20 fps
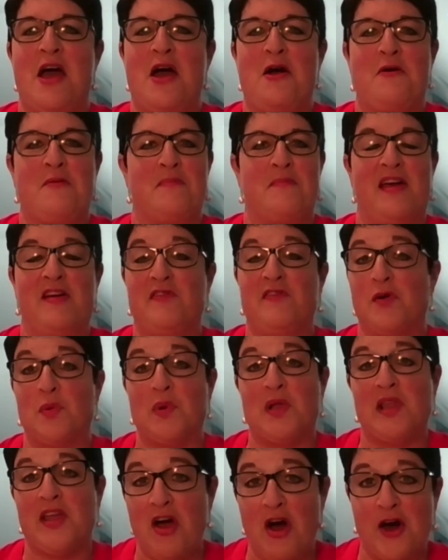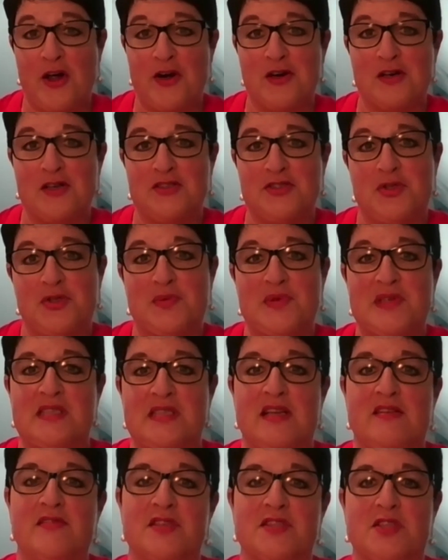I feel really honored to
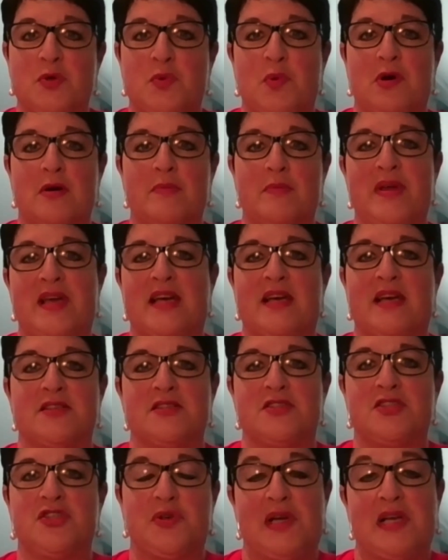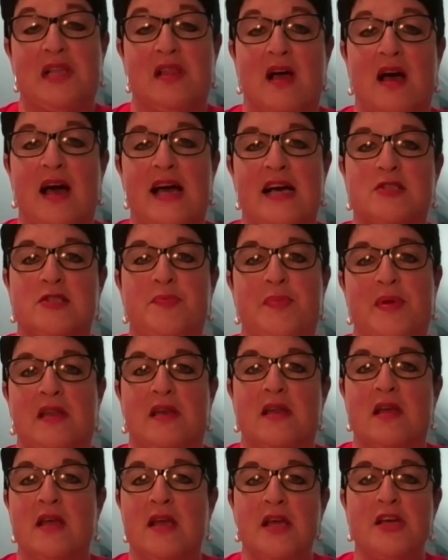receive this award because Street Law has
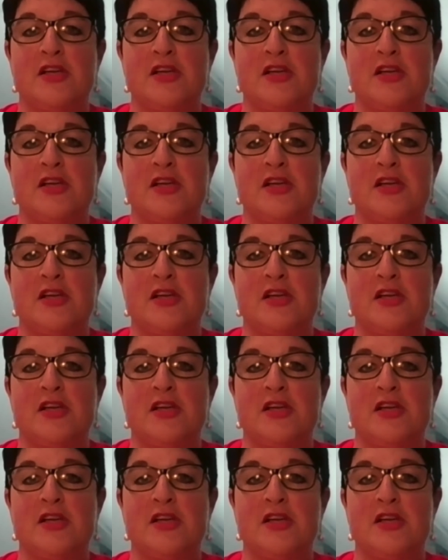been